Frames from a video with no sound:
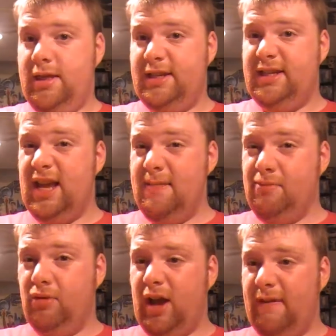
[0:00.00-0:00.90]
The
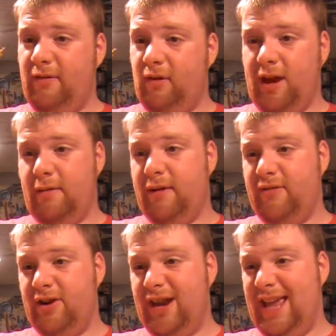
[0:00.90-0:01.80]
sniper rifle,
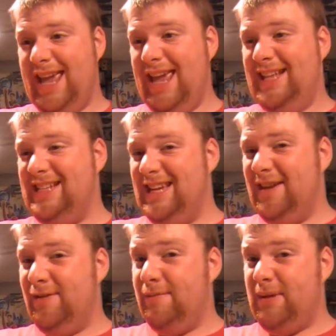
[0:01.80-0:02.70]
however, is a
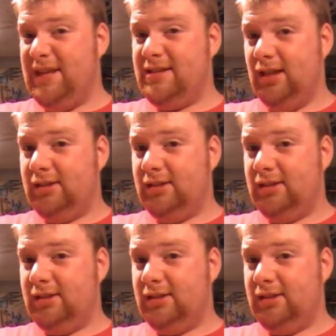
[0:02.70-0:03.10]
different beast